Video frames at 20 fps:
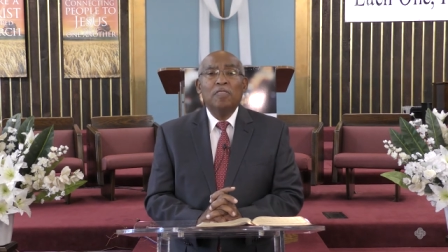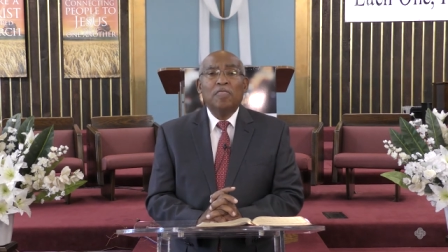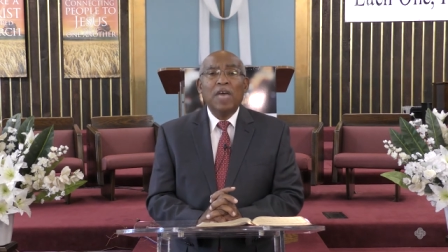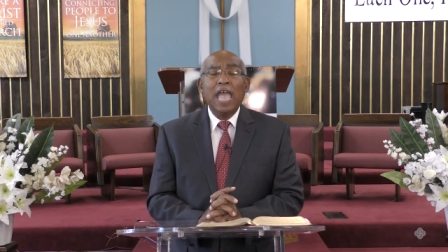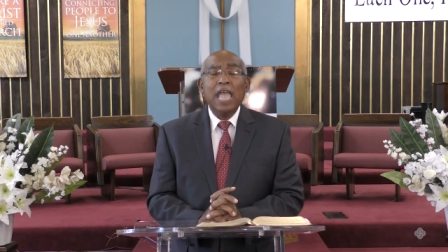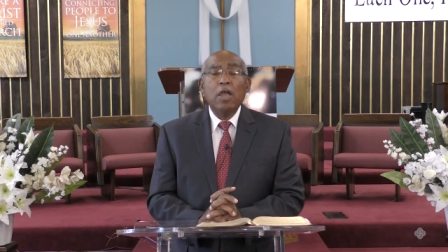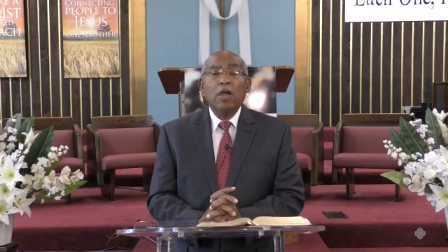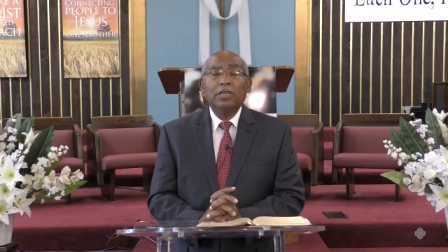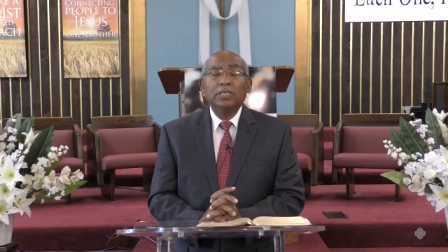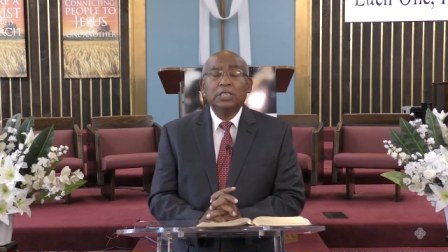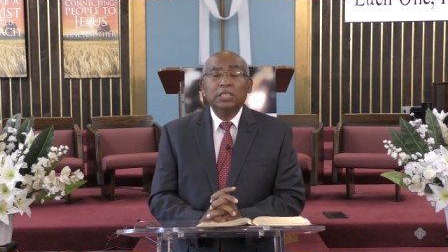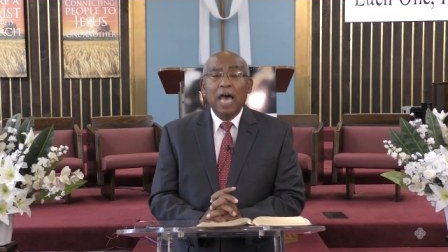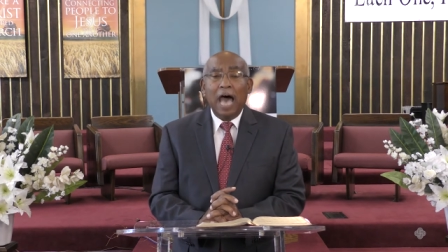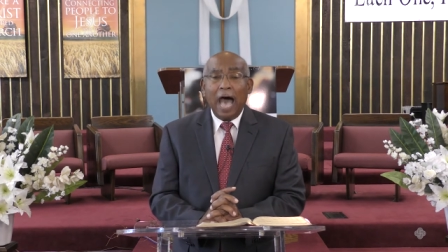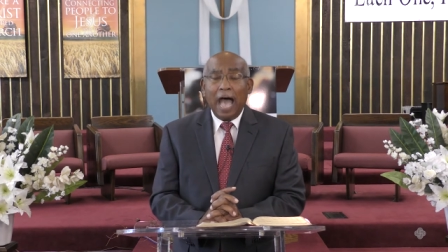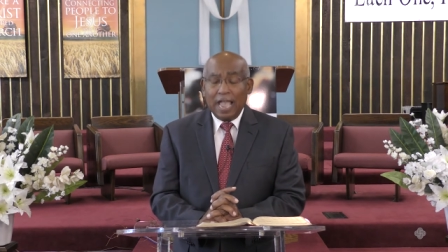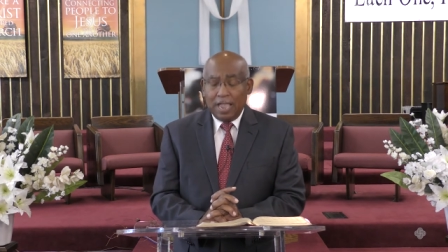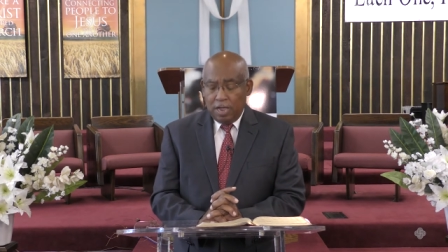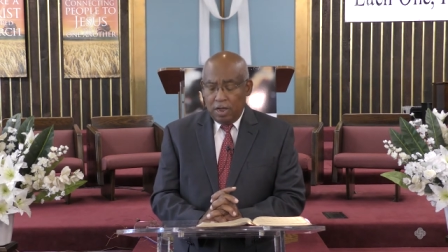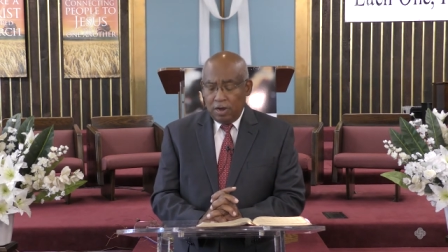They are
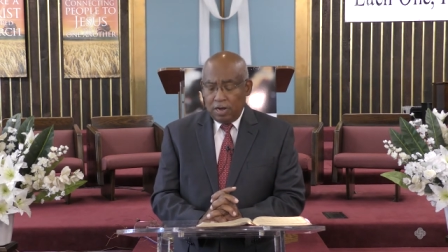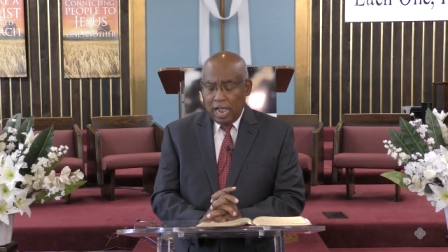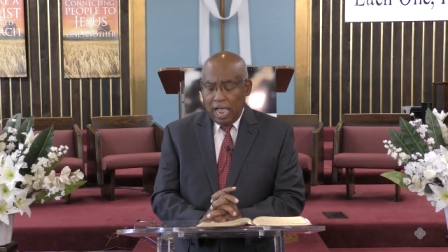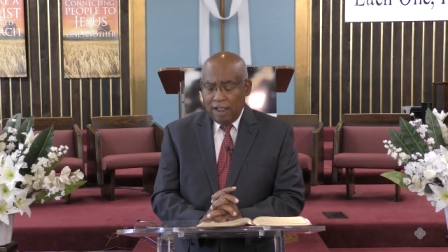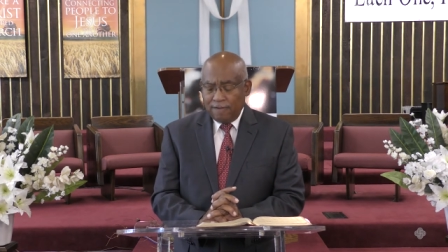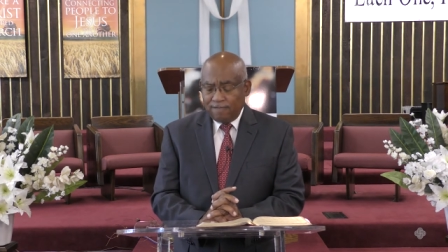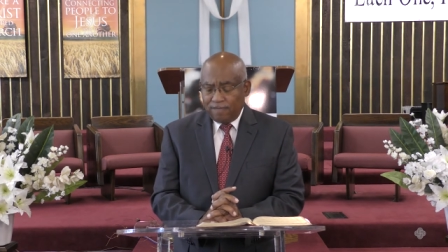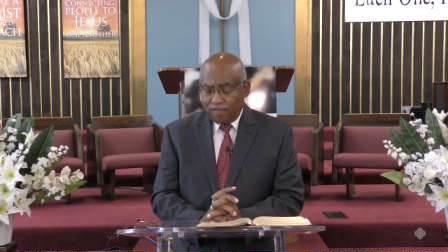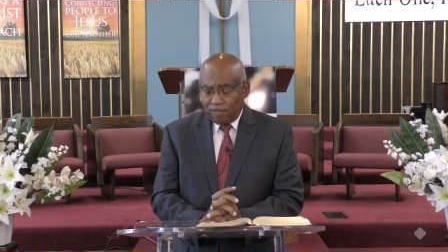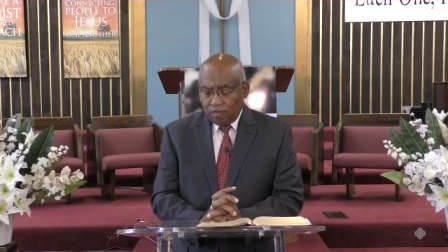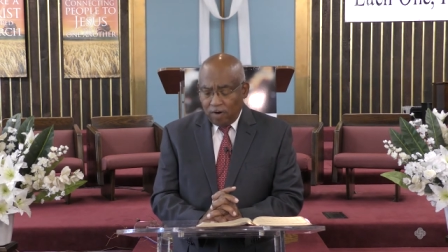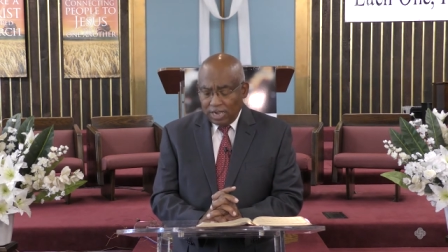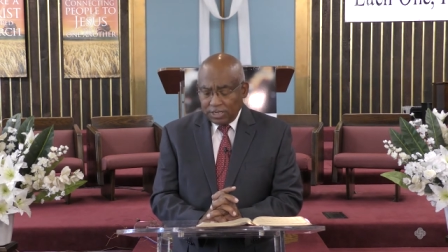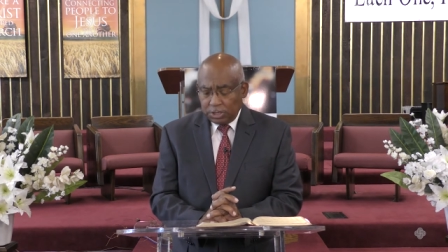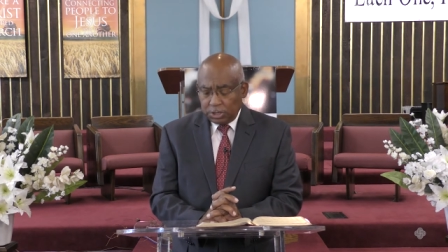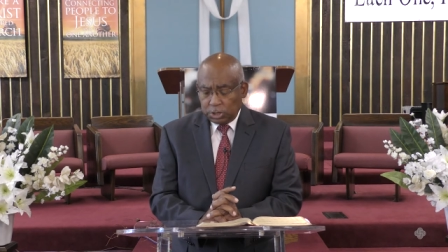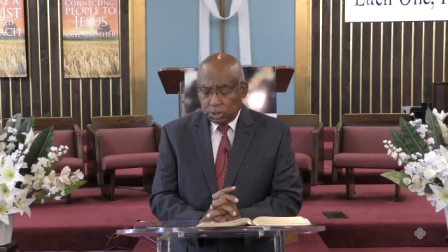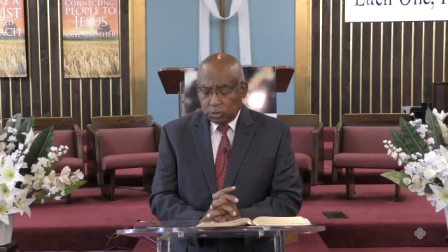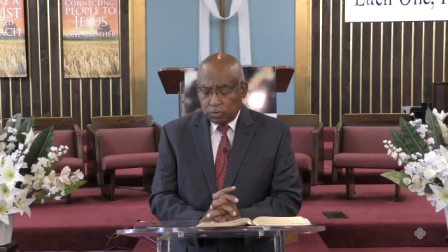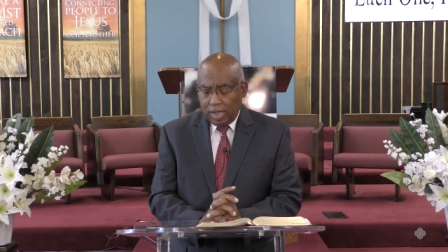tired and
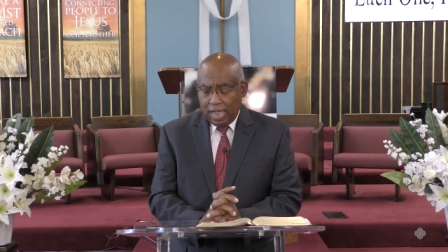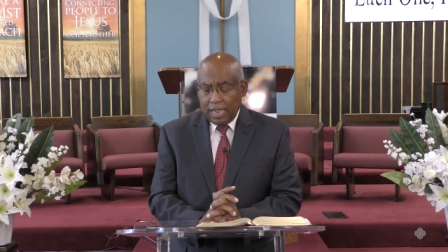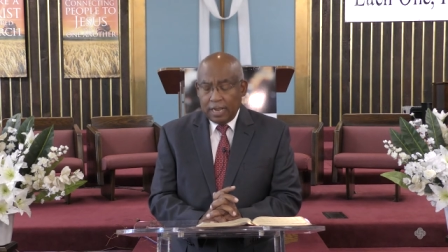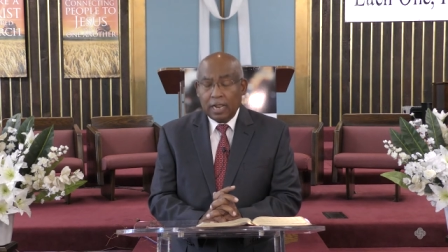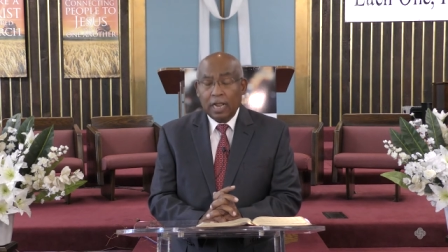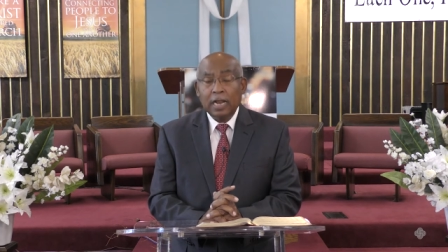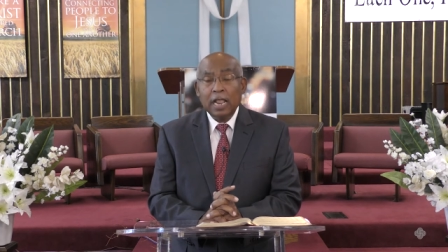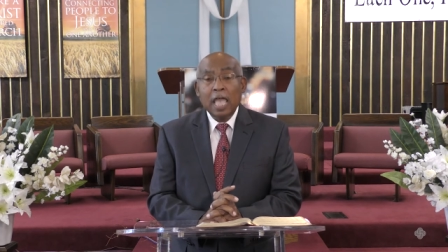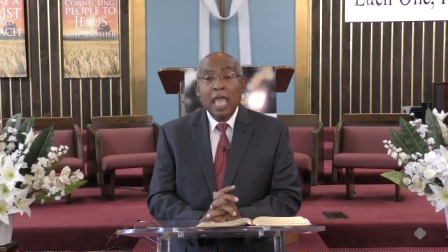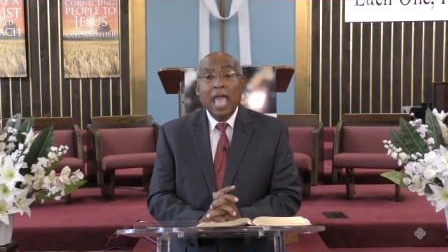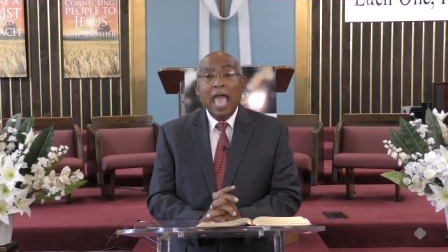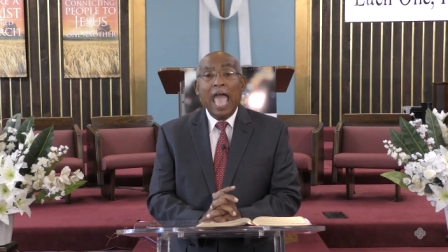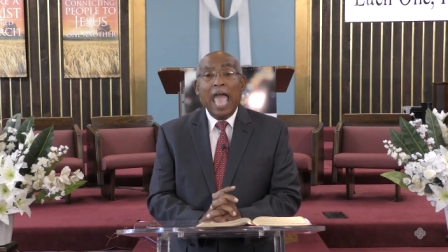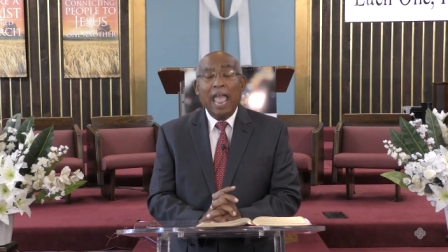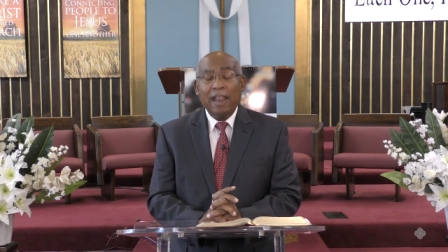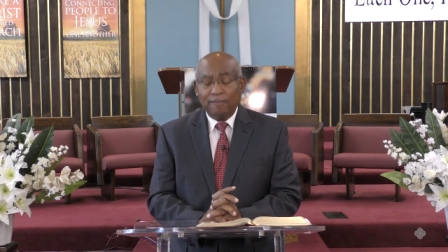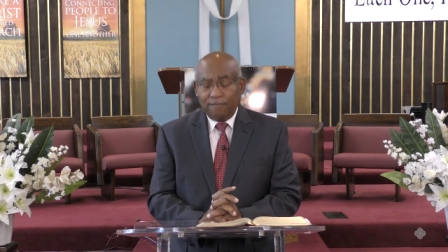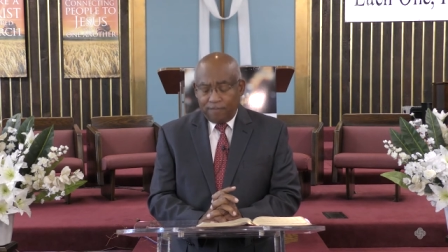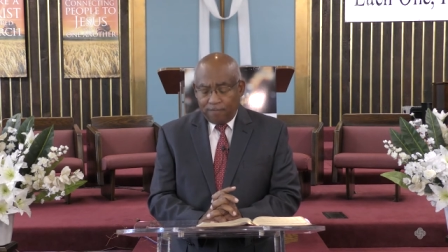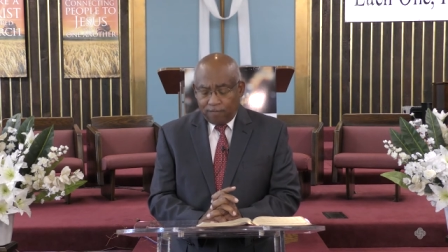frustrated
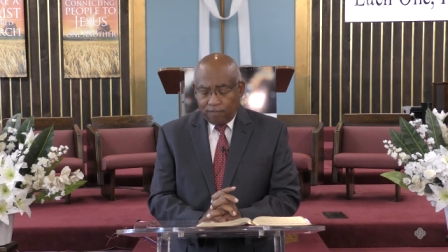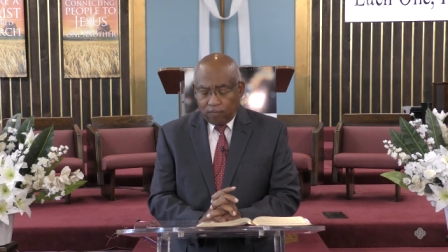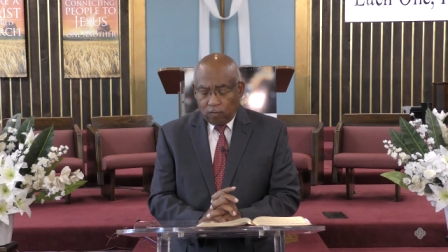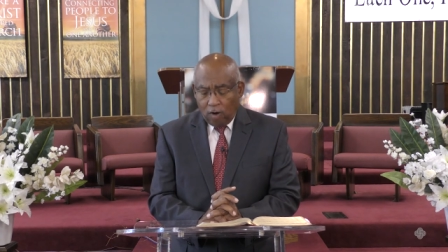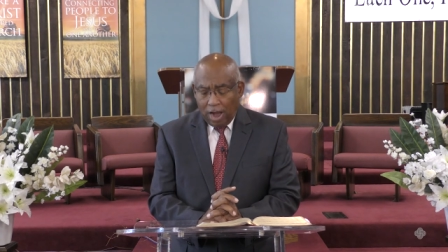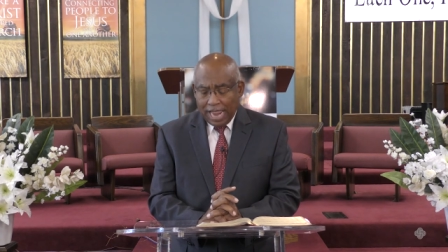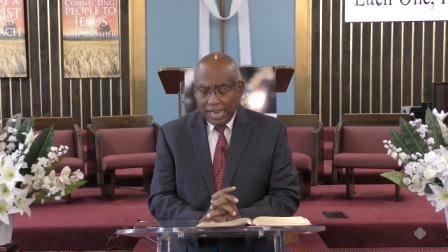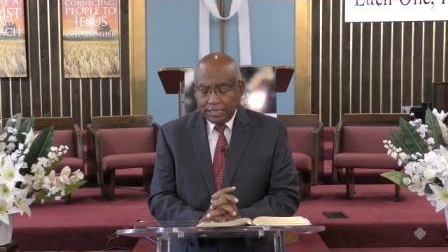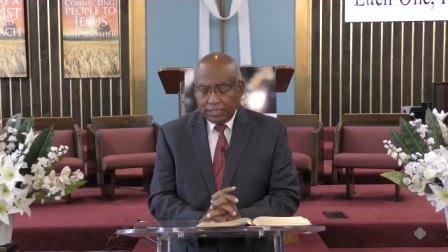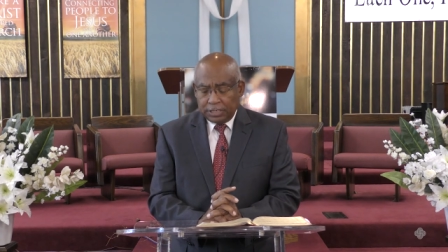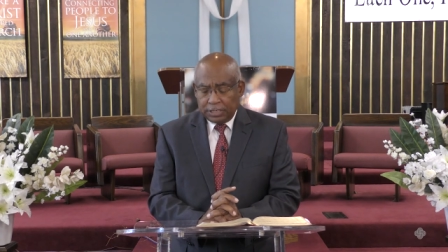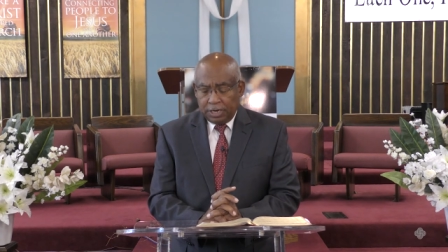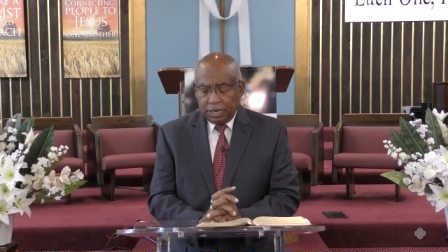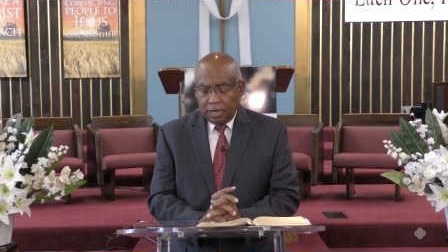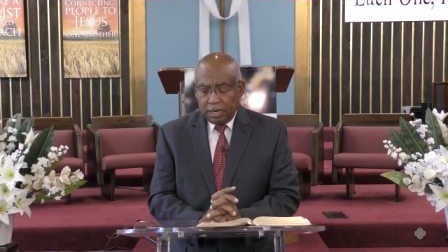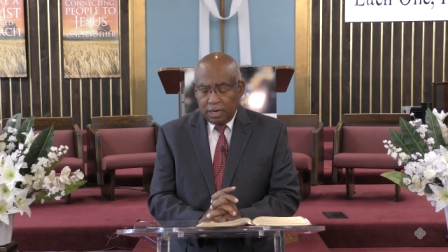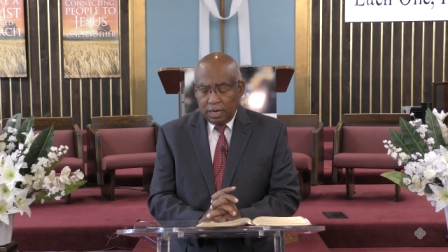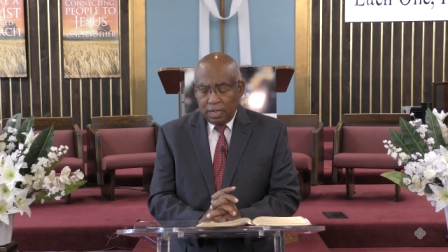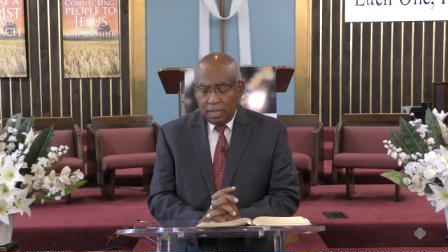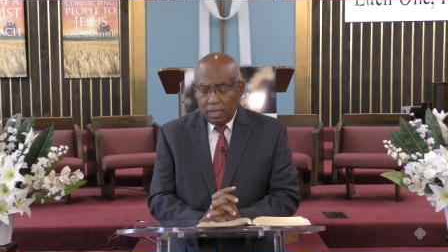and
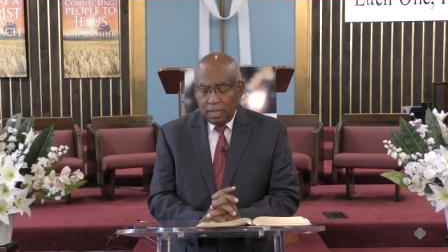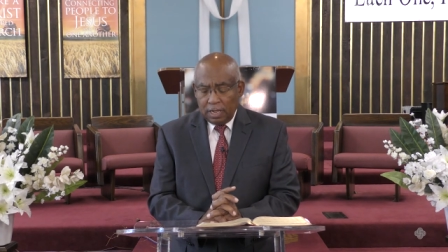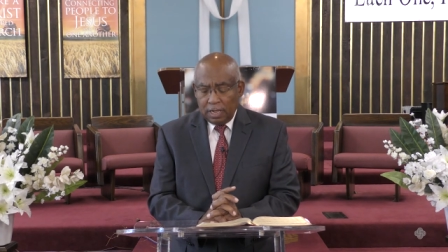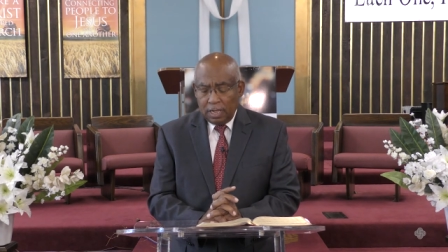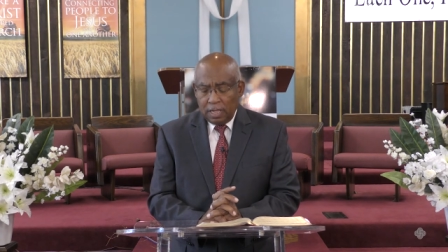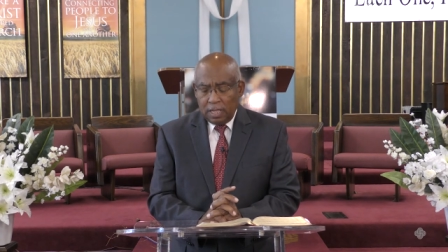frightened.